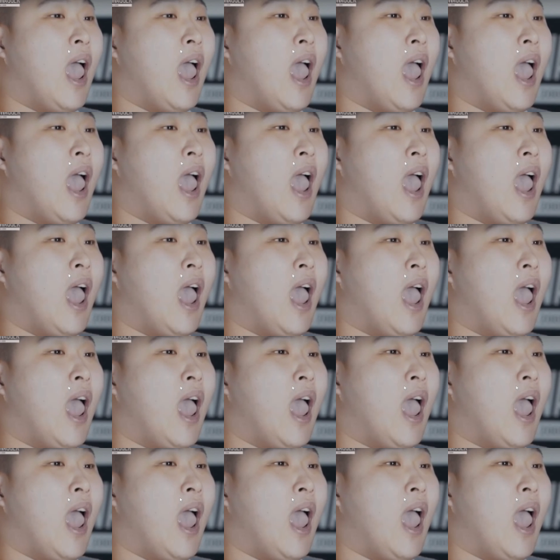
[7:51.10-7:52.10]

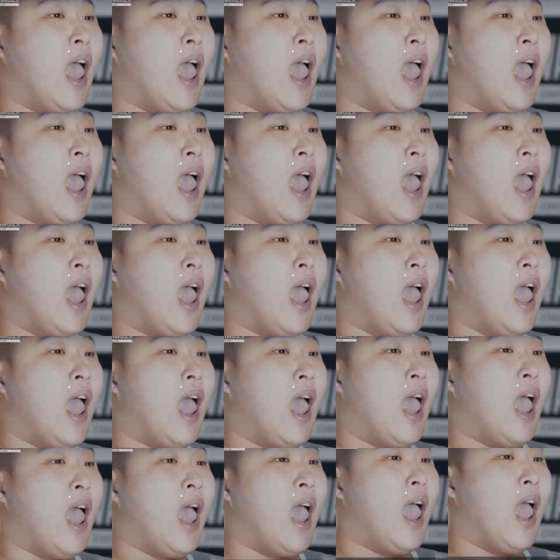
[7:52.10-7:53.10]

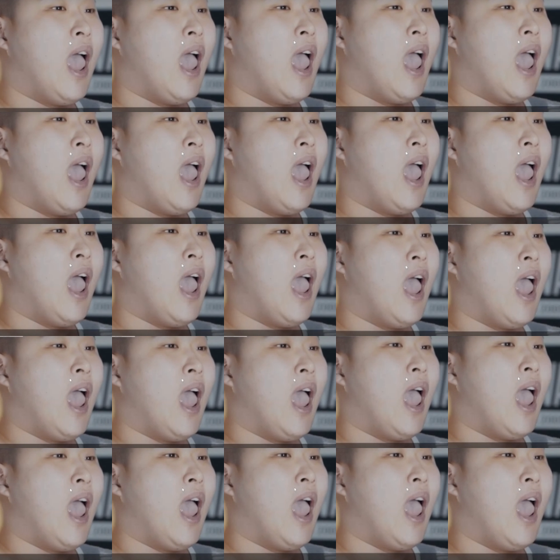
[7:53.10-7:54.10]

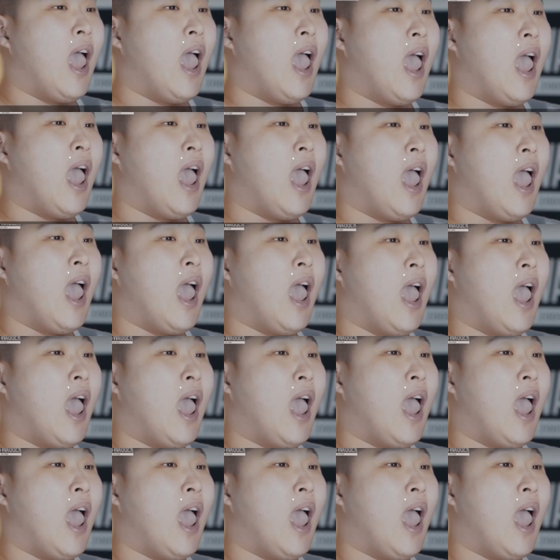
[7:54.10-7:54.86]
(not speaking)